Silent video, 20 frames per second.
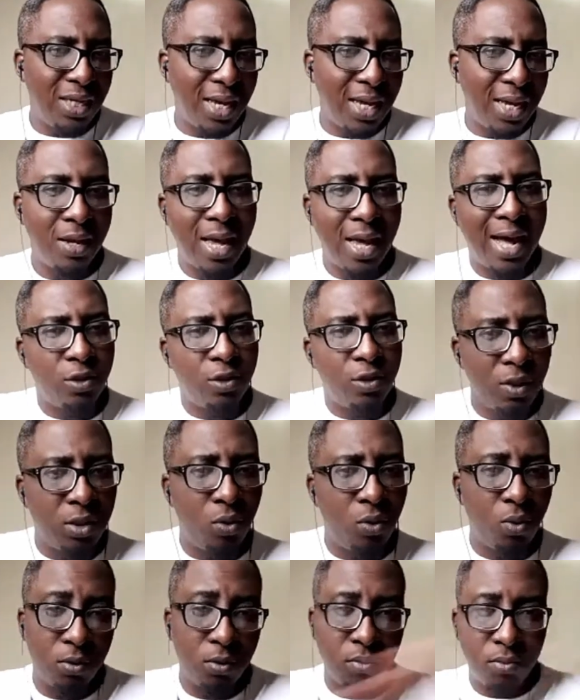at 21
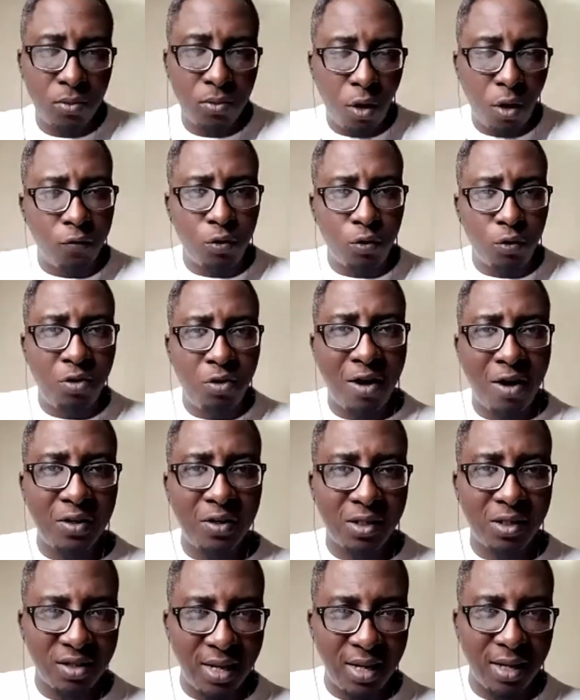of doing graphic
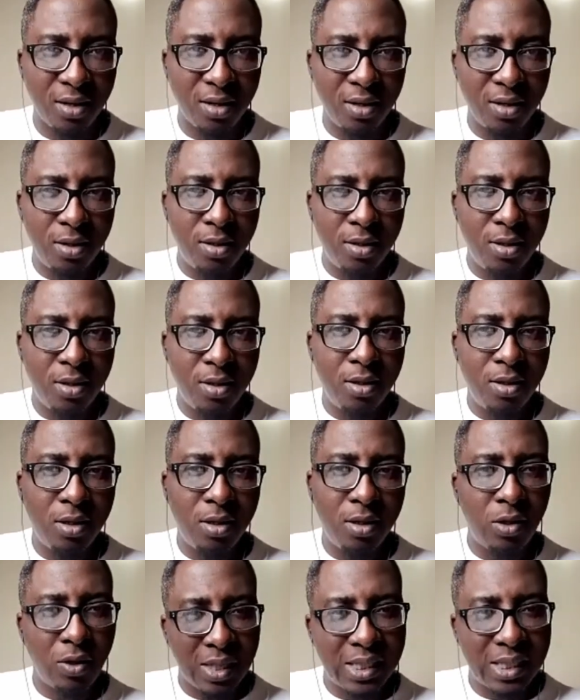design? You
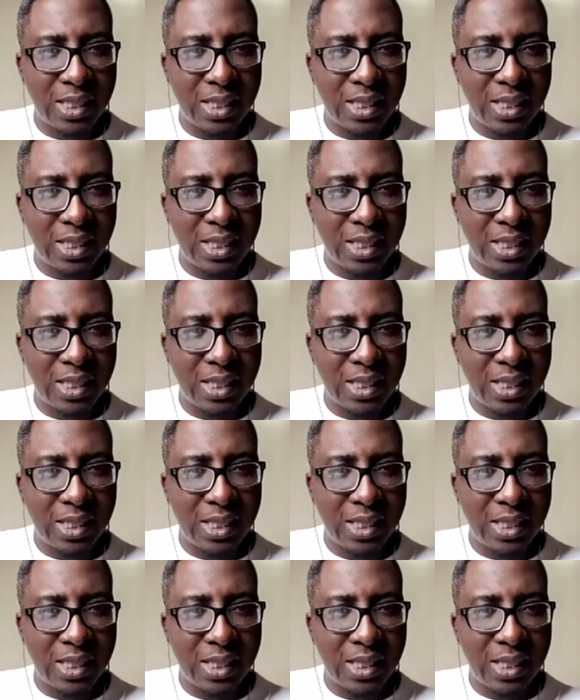understand?